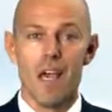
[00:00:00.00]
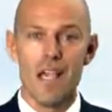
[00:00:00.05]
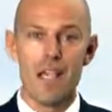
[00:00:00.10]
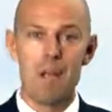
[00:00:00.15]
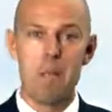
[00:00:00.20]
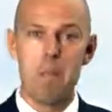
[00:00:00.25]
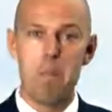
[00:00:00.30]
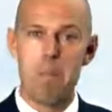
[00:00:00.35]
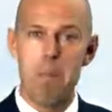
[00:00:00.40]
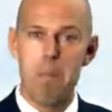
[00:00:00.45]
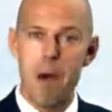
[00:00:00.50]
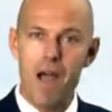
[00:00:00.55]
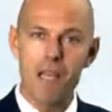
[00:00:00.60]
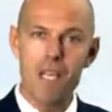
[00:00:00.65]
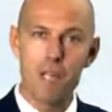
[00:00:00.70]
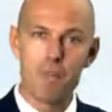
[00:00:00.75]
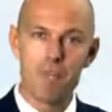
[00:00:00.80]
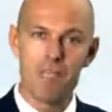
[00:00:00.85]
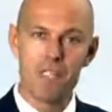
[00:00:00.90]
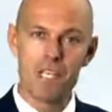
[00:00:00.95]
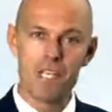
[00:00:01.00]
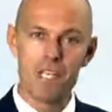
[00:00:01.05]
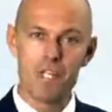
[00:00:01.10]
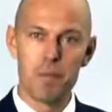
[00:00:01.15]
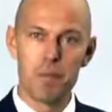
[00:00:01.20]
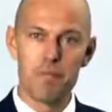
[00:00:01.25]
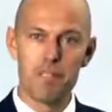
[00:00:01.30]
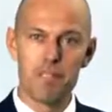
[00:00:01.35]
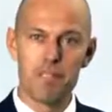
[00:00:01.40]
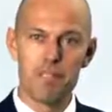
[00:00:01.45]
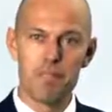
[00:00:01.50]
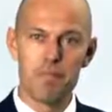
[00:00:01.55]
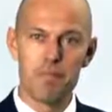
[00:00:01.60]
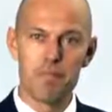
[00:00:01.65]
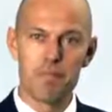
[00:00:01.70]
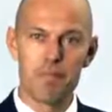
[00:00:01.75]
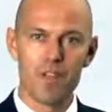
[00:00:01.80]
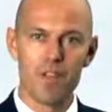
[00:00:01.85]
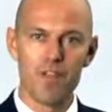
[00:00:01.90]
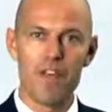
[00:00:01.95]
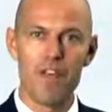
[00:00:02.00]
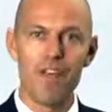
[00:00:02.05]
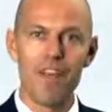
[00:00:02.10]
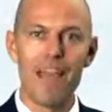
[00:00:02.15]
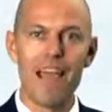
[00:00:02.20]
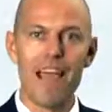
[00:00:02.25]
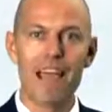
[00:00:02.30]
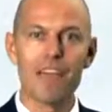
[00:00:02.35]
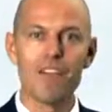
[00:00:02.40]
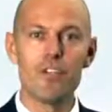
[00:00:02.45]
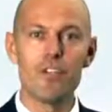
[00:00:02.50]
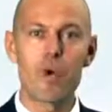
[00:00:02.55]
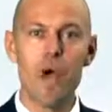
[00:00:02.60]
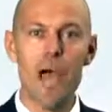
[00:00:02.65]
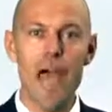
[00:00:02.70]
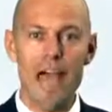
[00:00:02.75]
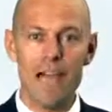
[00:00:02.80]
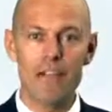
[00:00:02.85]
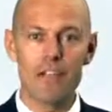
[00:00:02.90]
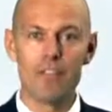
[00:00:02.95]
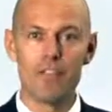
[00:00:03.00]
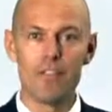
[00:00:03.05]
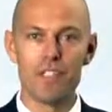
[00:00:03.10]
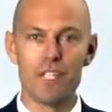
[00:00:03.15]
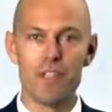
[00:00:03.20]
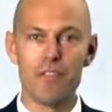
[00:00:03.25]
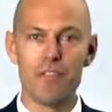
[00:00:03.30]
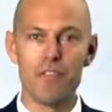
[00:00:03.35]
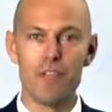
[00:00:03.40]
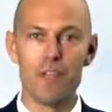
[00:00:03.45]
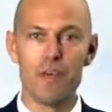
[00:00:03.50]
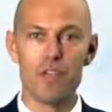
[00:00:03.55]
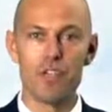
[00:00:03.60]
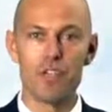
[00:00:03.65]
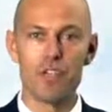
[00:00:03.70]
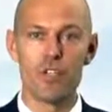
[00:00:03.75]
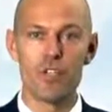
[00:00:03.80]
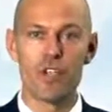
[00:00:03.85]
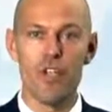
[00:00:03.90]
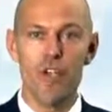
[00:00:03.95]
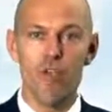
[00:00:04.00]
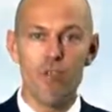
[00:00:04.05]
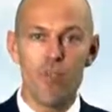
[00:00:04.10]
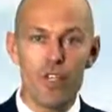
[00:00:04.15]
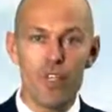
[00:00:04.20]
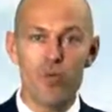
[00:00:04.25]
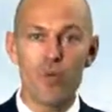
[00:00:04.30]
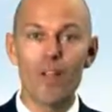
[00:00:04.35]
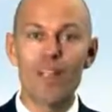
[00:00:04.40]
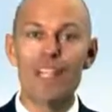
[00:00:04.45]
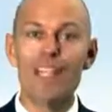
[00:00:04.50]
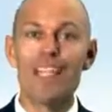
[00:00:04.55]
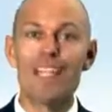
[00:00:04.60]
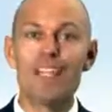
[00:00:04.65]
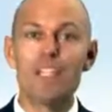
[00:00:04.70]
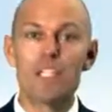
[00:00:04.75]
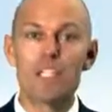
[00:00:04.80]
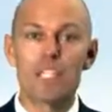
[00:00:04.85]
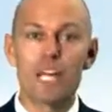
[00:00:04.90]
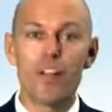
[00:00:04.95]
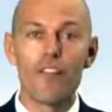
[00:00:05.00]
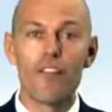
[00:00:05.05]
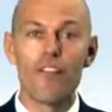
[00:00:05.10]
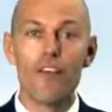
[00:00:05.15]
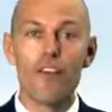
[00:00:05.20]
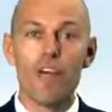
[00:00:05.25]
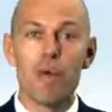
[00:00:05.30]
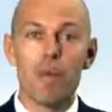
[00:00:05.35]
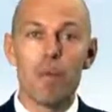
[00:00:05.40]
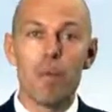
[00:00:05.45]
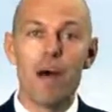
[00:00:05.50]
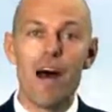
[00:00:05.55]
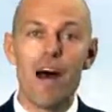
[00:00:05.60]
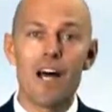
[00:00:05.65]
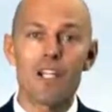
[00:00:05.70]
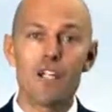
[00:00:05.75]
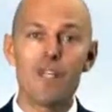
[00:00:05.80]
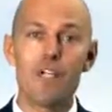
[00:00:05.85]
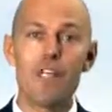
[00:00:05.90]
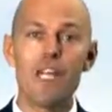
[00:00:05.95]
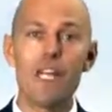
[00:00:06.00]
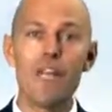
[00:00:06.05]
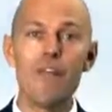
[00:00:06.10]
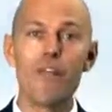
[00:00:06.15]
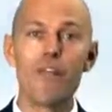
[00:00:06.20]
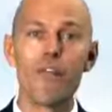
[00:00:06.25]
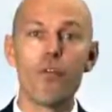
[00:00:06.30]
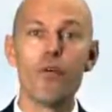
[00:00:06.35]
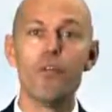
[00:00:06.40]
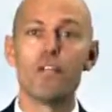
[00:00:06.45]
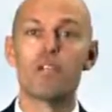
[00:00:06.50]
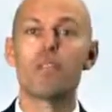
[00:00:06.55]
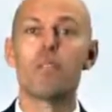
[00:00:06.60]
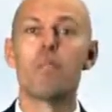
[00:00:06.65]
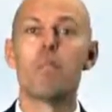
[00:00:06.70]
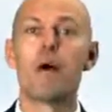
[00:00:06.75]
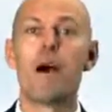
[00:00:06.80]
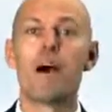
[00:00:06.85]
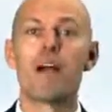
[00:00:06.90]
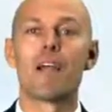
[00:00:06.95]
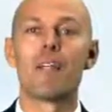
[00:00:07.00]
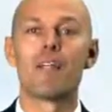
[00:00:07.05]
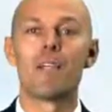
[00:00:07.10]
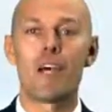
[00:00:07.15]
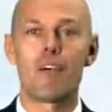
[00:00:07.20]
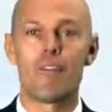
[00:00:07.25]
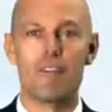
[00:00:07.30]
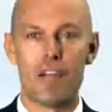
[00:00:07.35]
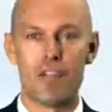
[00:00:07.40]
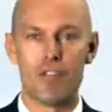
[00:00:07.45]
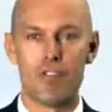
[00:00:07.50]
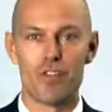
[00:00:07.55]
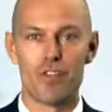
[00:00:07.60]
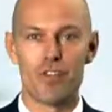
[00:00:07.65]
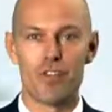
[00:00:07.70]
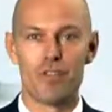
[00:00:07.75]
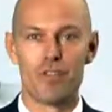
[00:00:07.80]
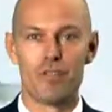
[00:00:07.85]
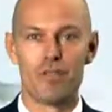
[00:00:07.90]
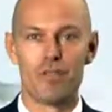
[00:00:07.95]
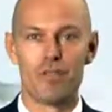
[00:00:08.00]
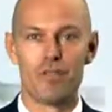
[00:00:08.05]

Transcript: And market participants are very likely to act on this information, which will in itself partially influence the market direction.